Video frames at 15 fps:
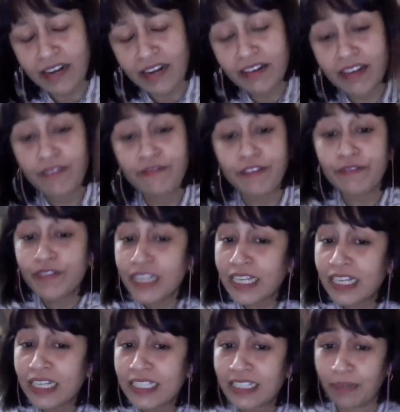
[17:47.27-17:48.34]
150
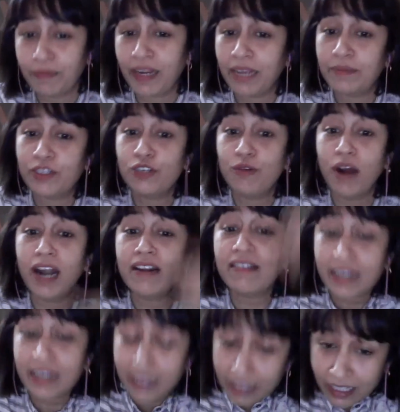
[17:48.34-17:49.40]
years, sometimes
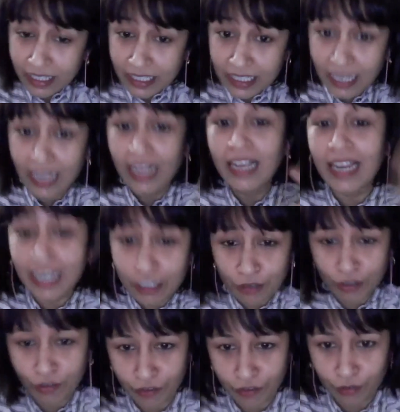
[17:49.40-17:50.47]
200 years
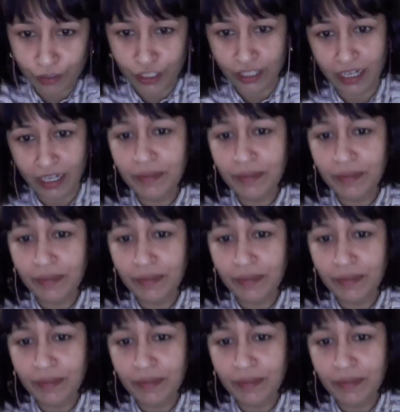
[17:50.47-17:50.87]
into the future.